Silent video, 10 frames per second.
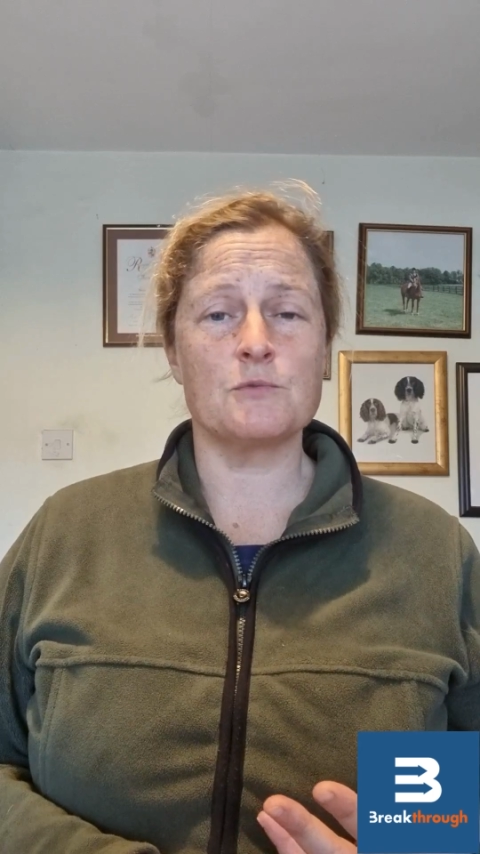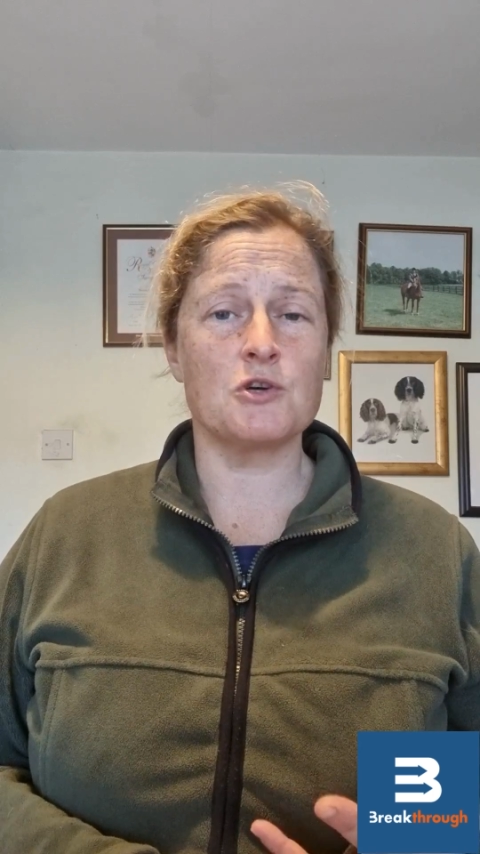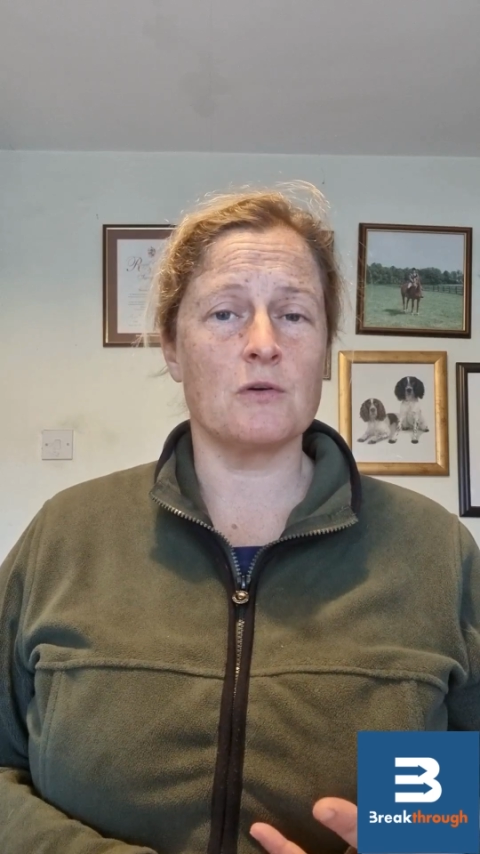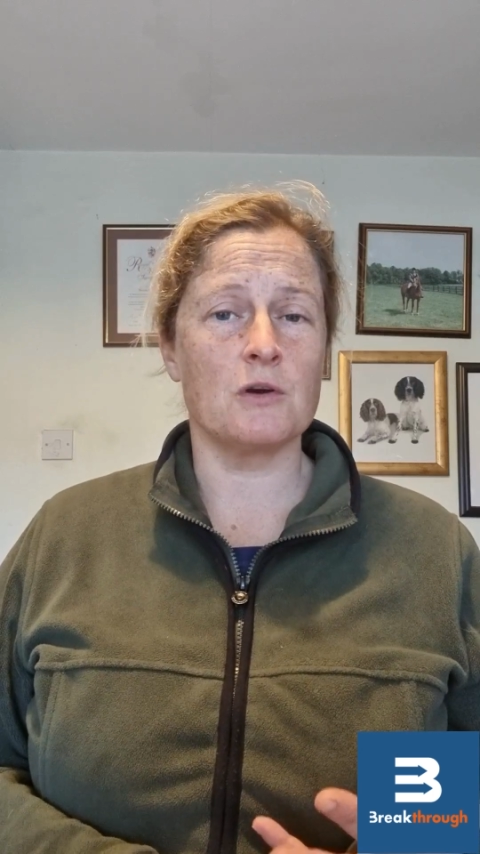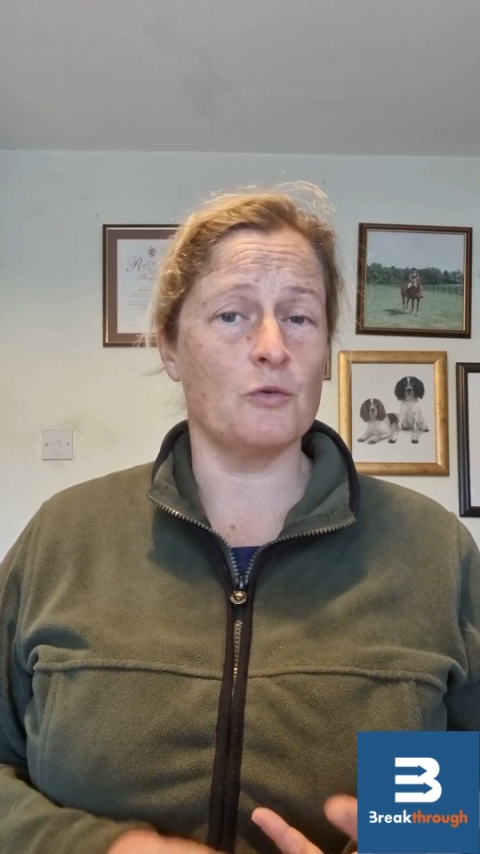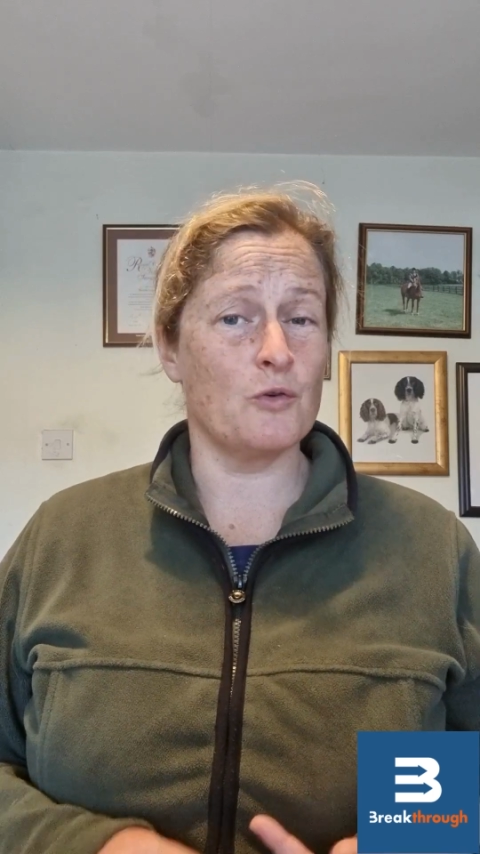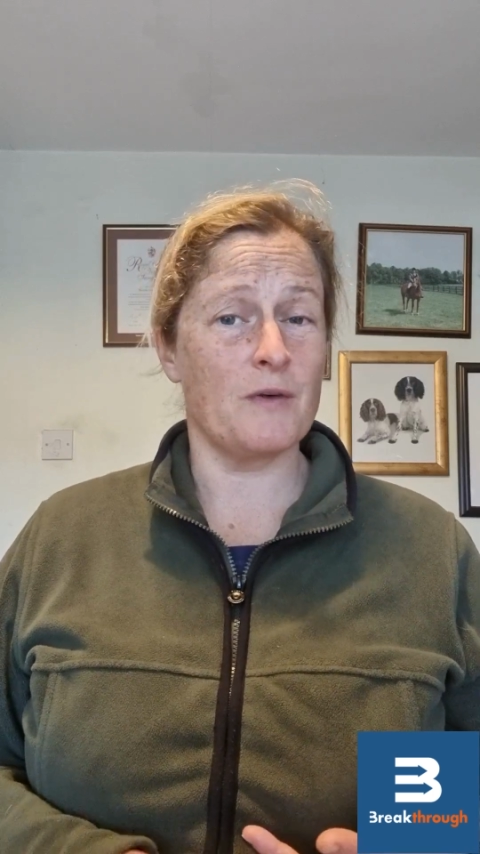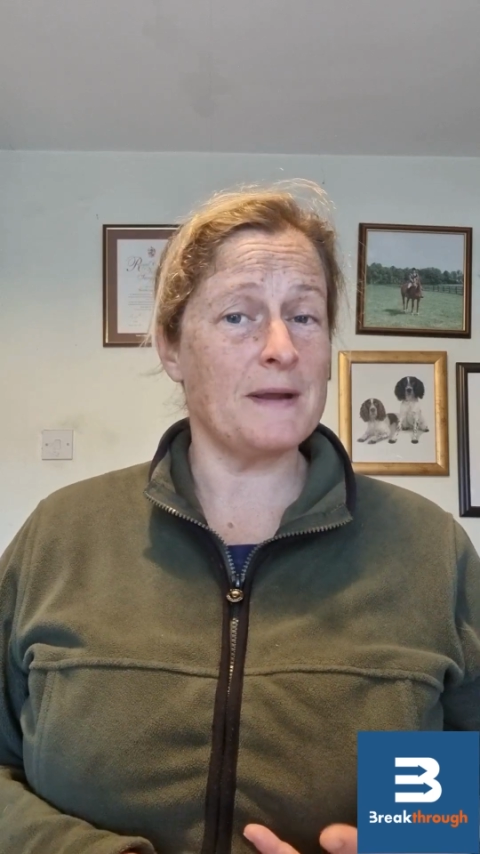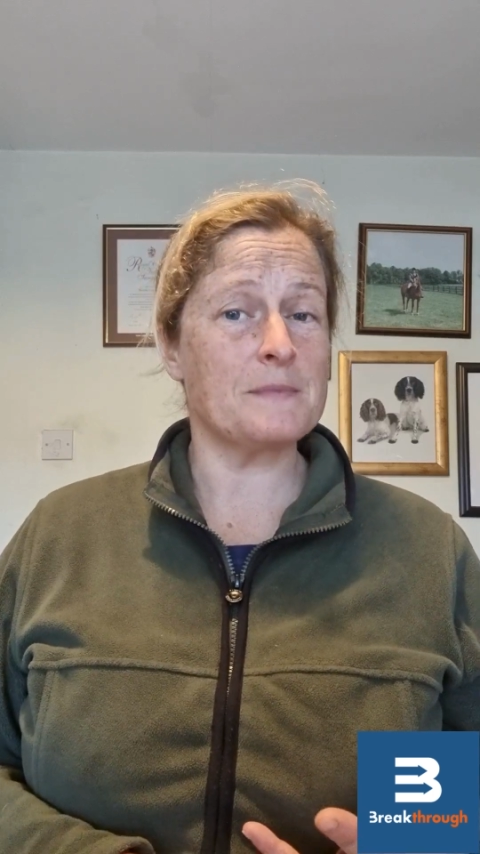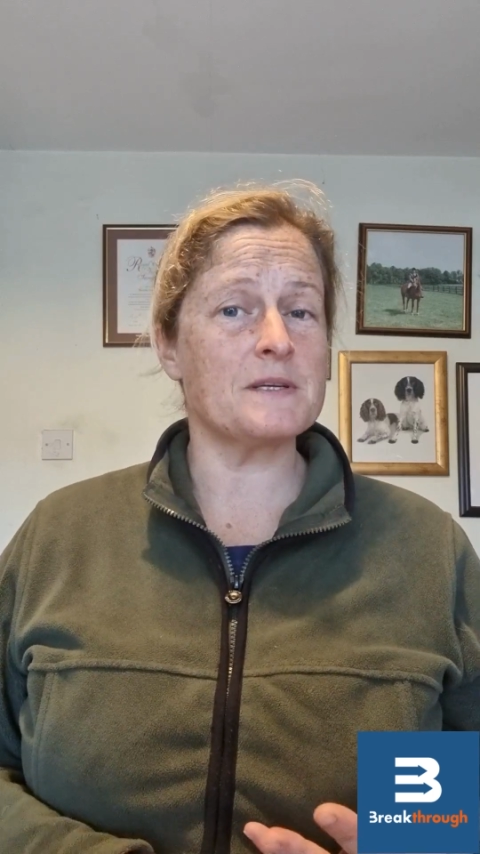chocolate or
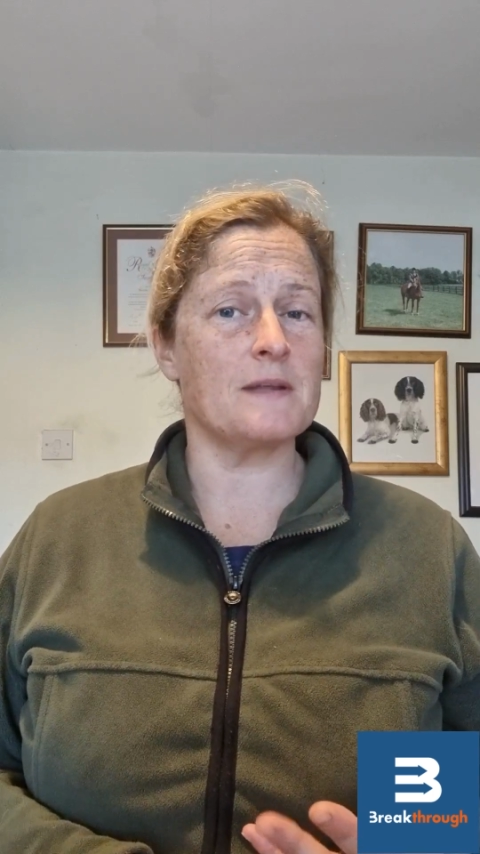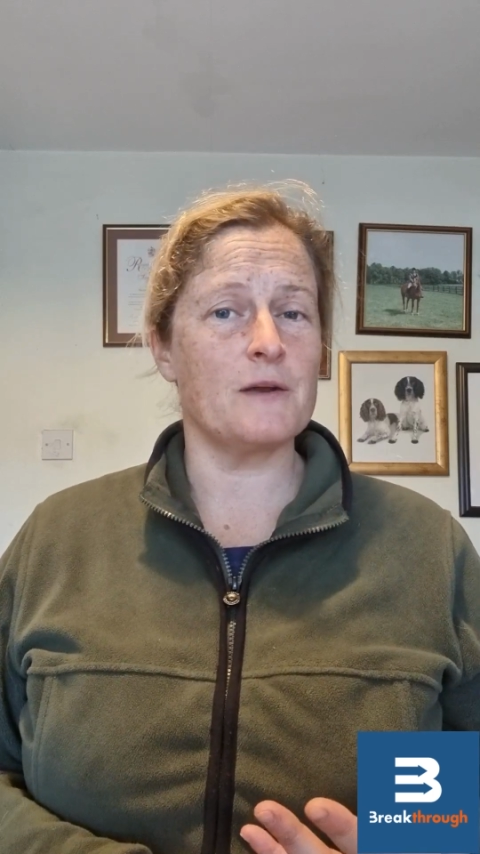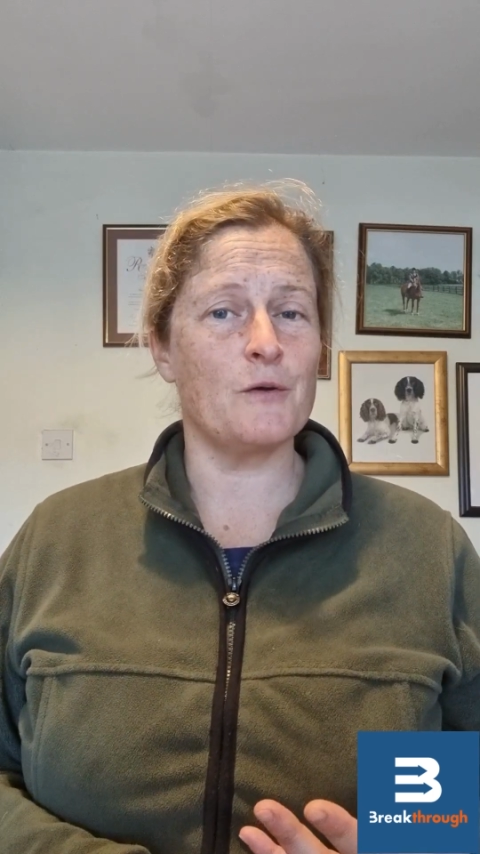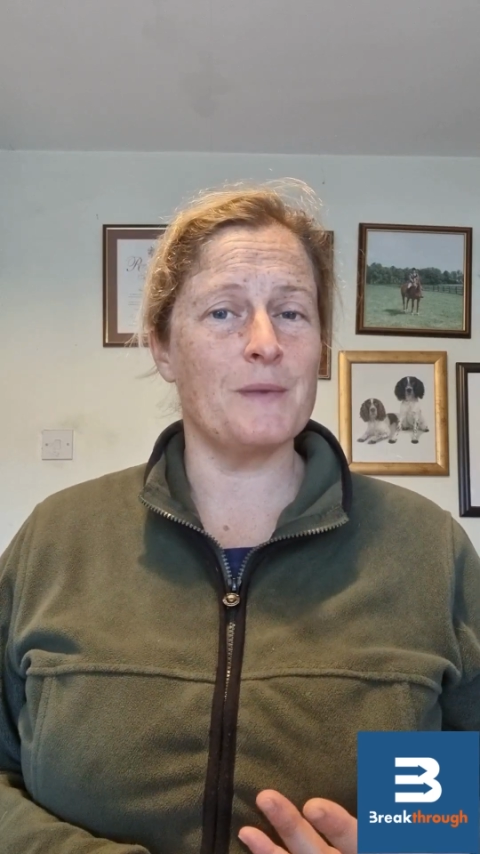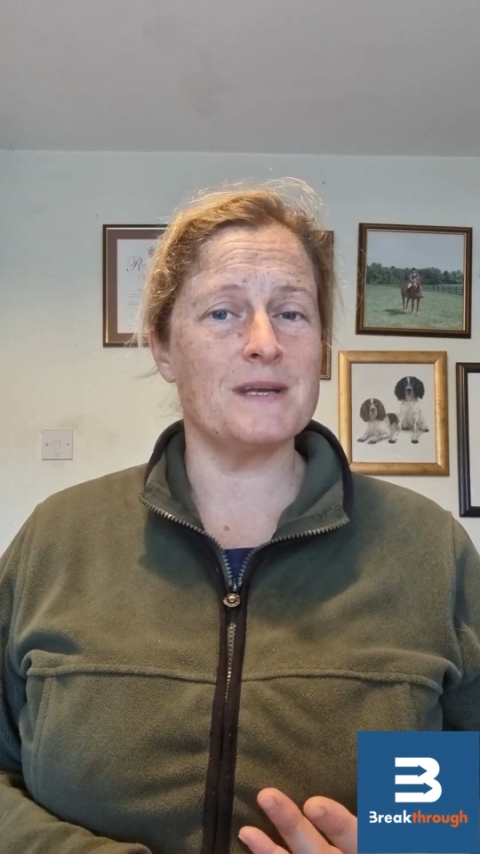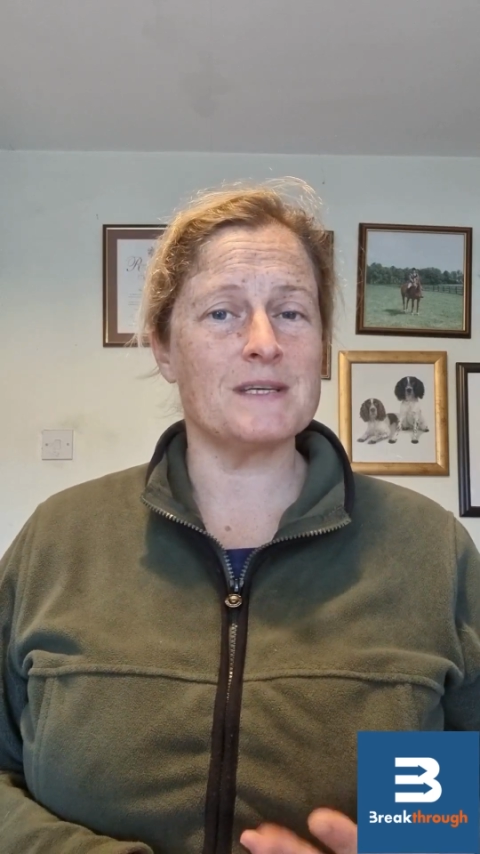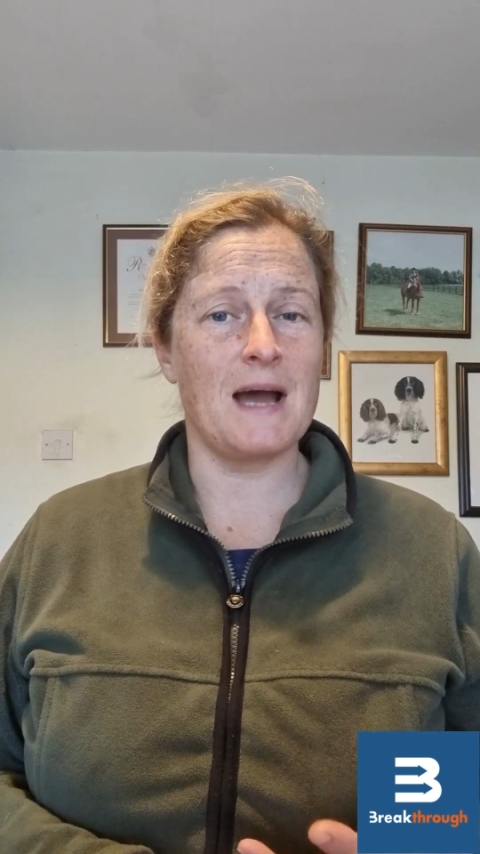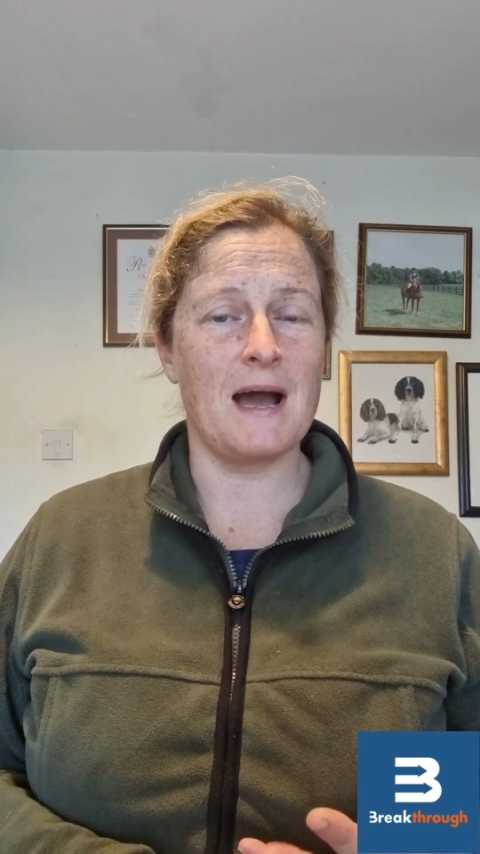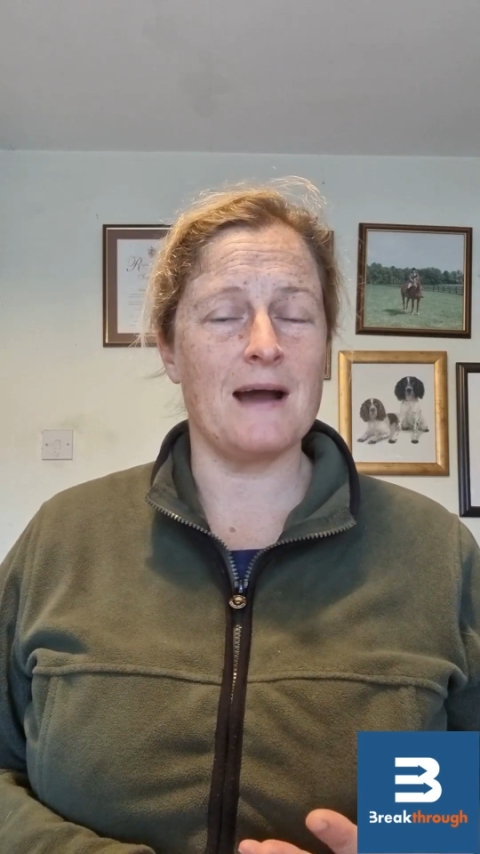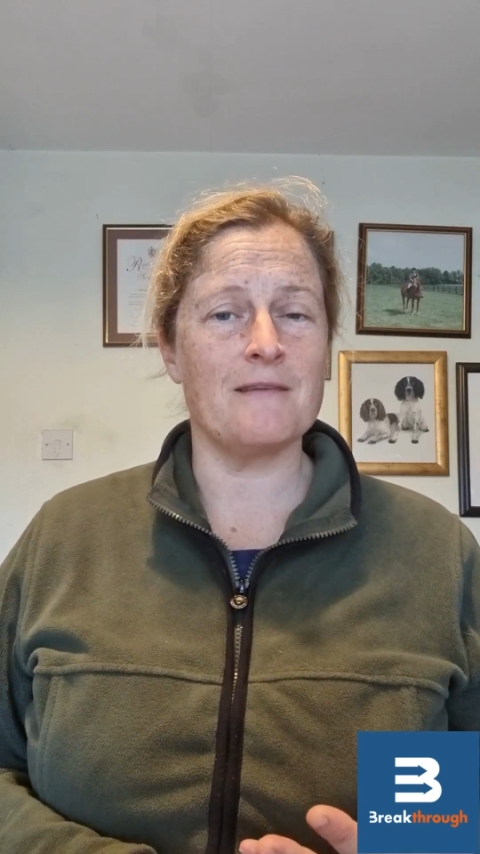grapes that they're not meant to
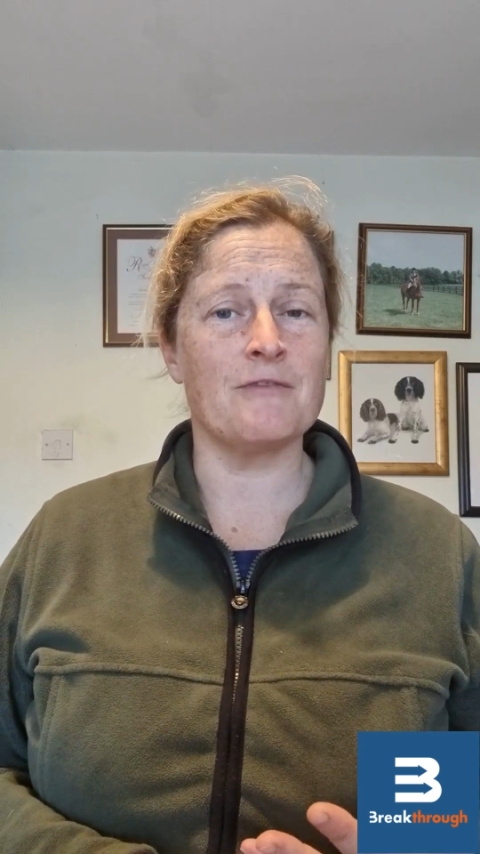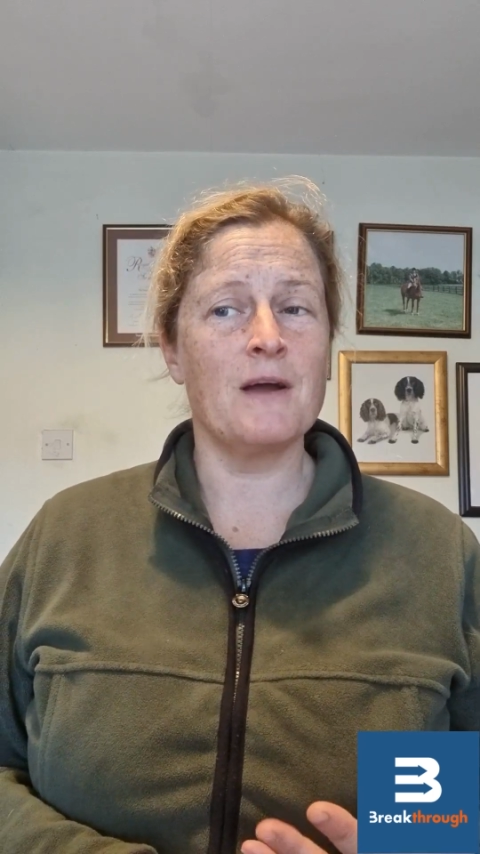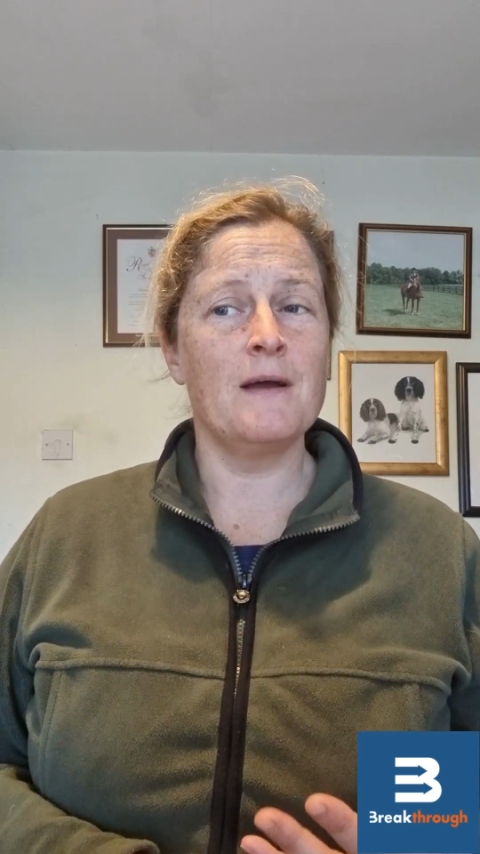have,